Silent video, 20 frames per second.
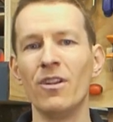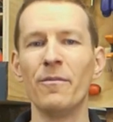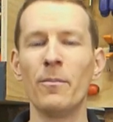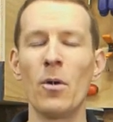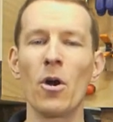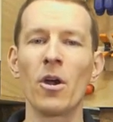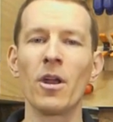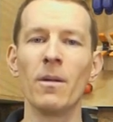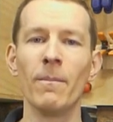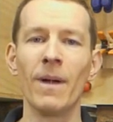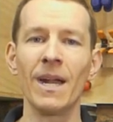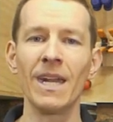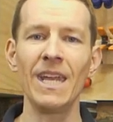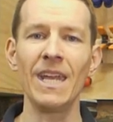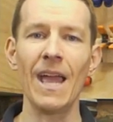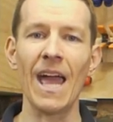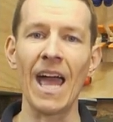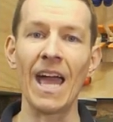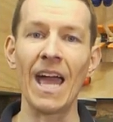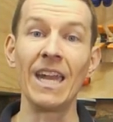of pocket
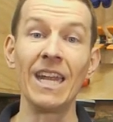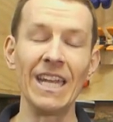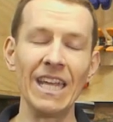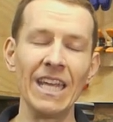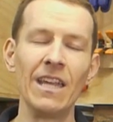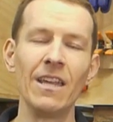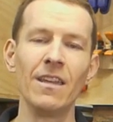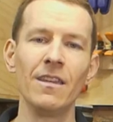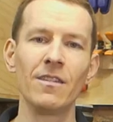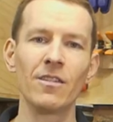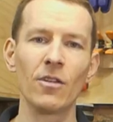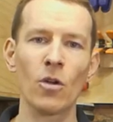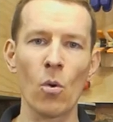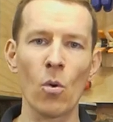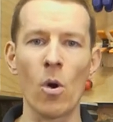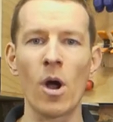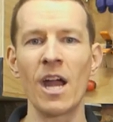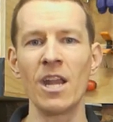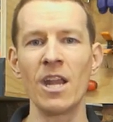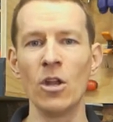money and it is
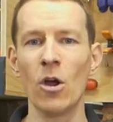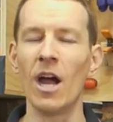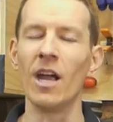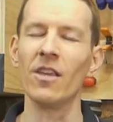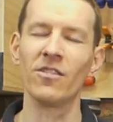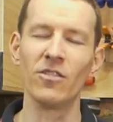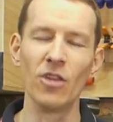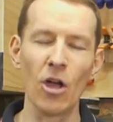quite nice.